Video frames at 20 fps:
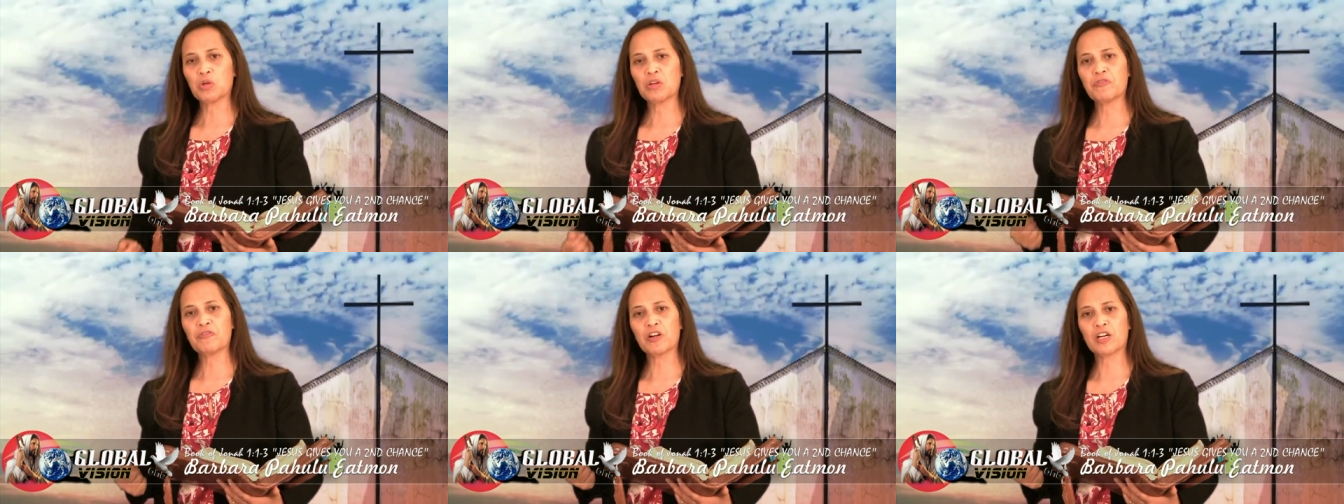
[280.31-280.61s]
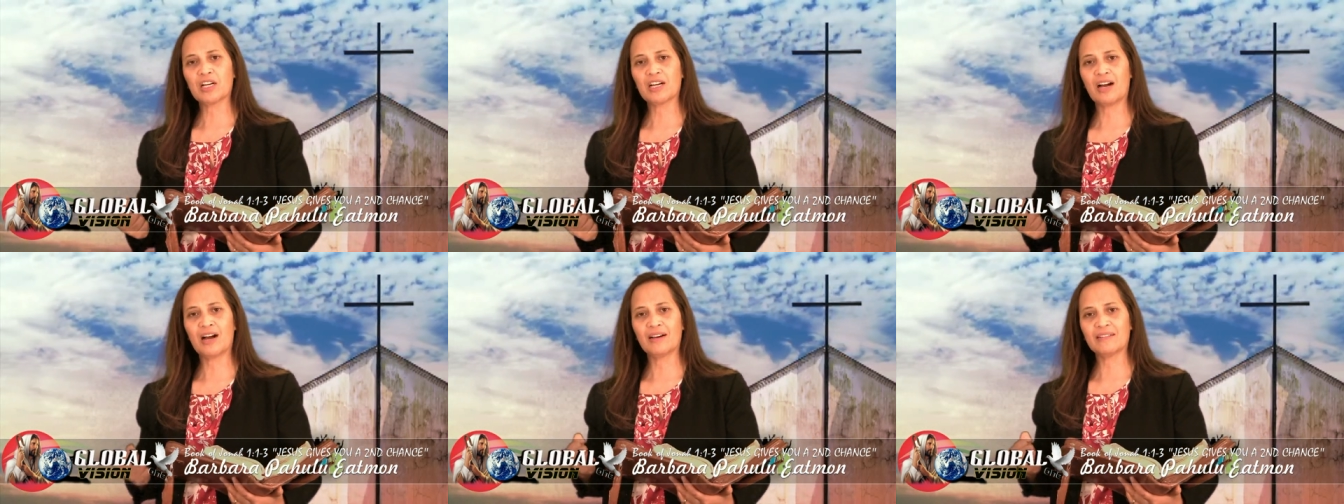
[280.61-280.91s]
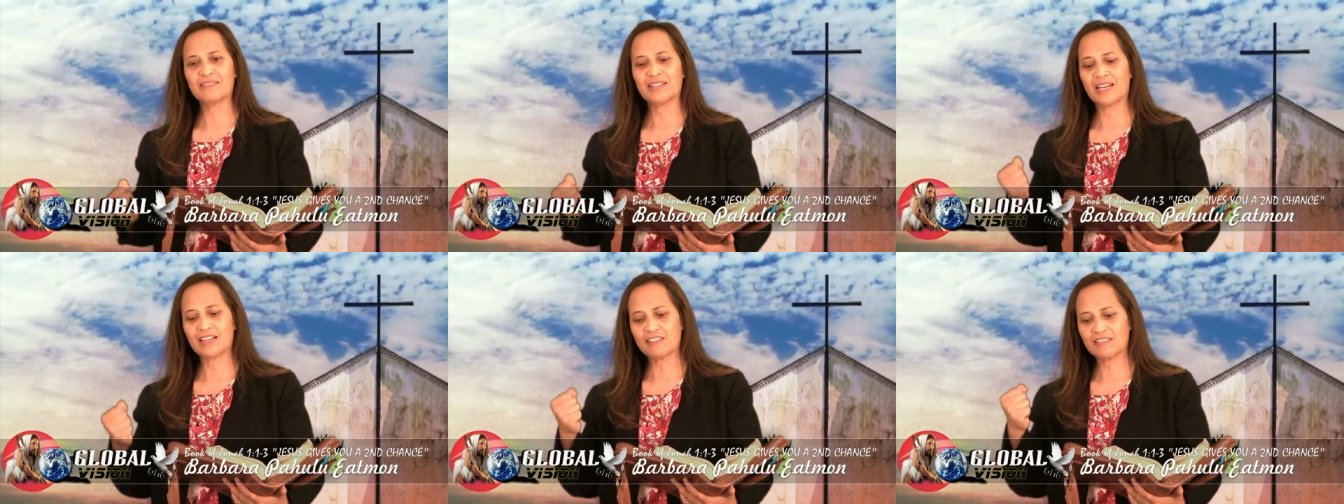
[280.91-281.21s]
We've
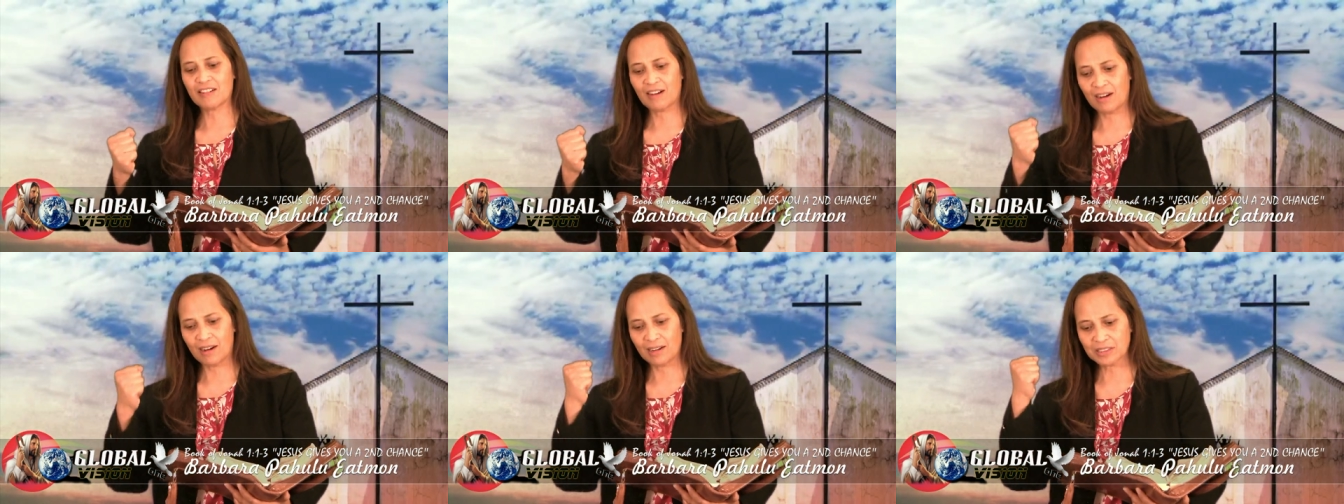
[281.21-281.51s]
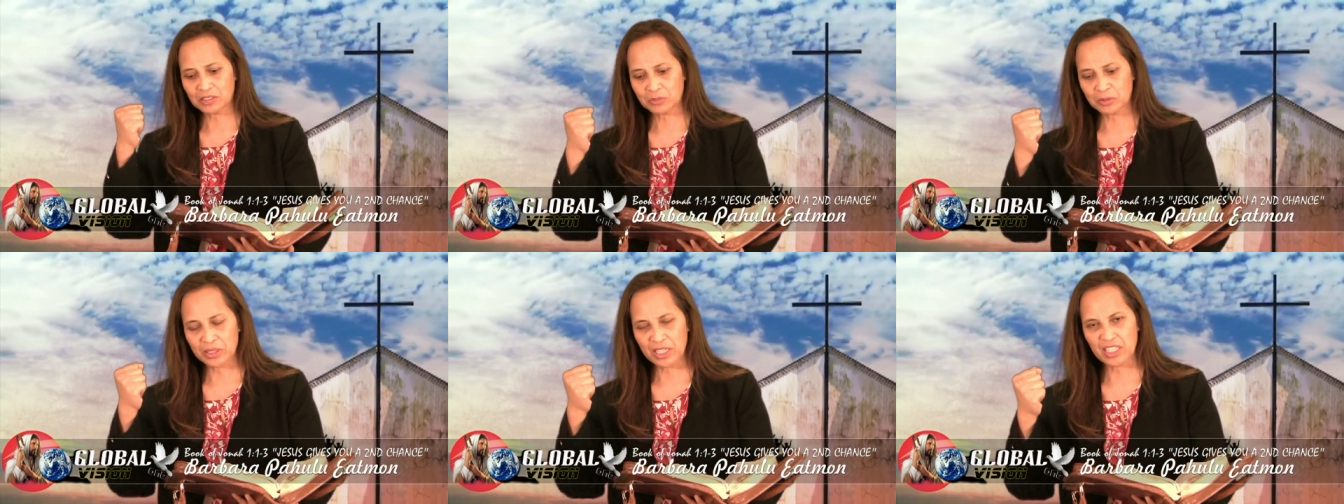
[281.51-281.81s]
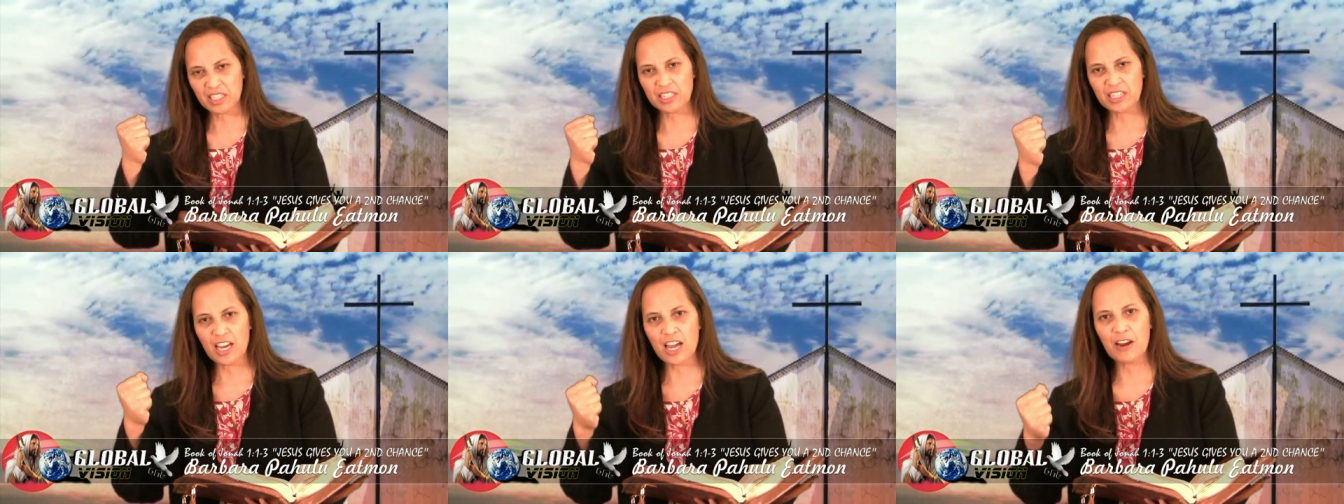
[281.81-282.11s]
forgotten that God
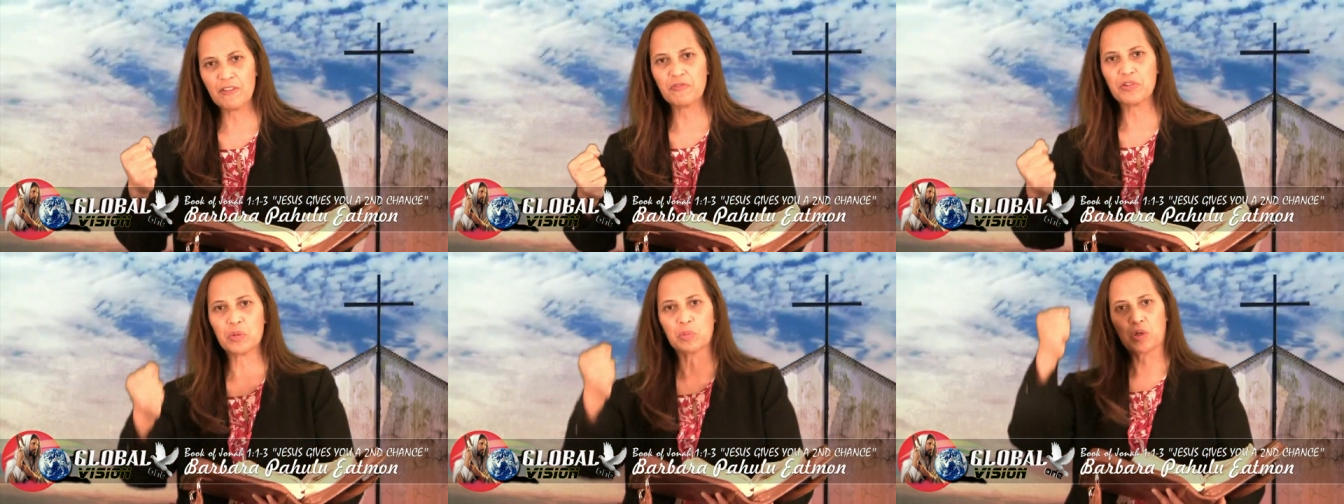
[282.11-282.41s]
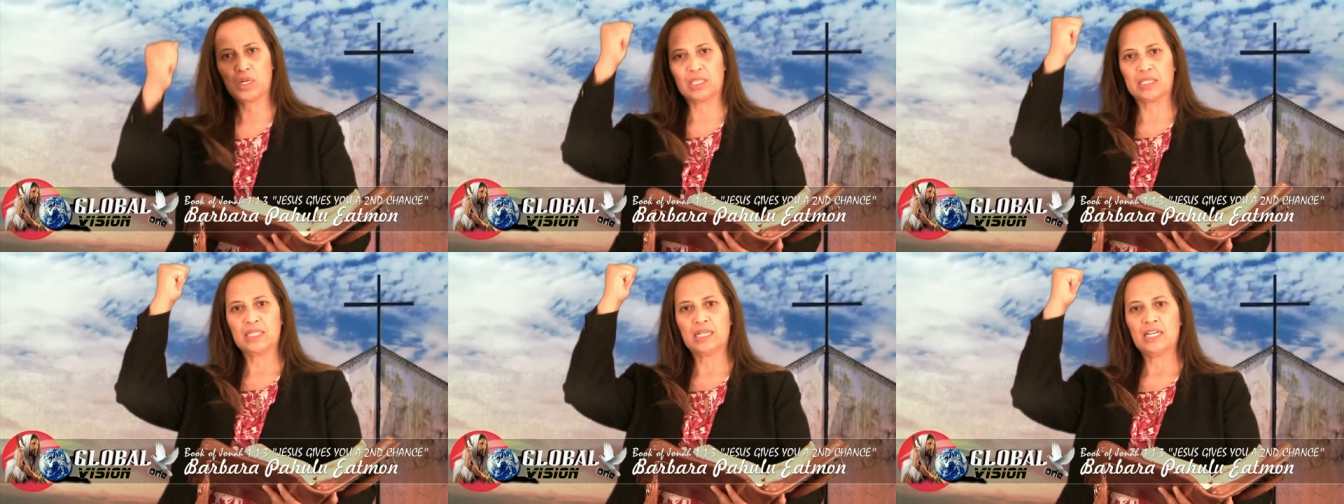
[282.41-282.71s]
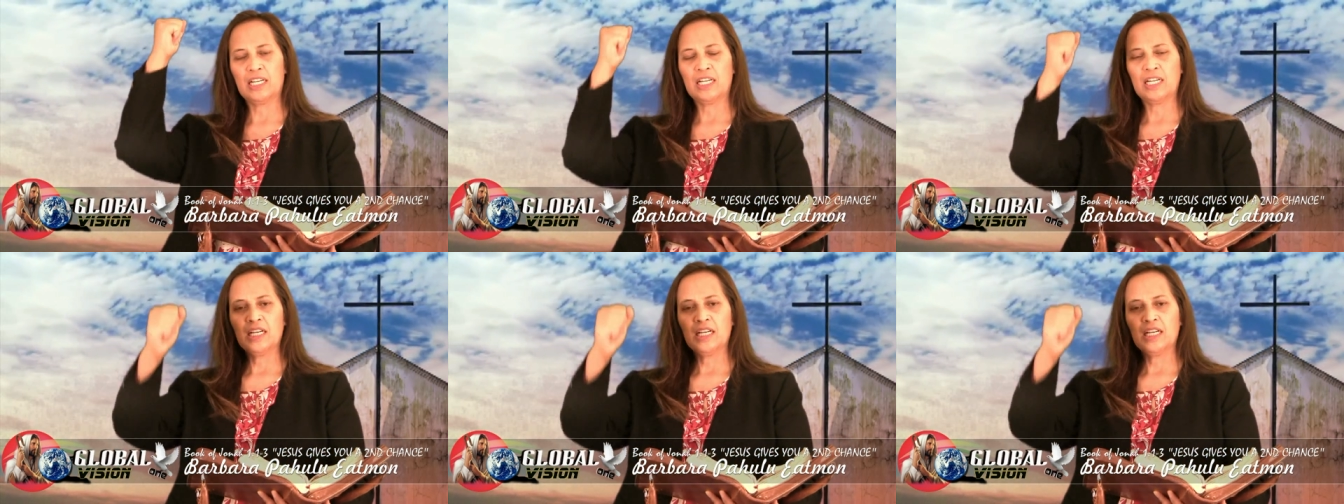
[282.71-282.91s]
created everyone.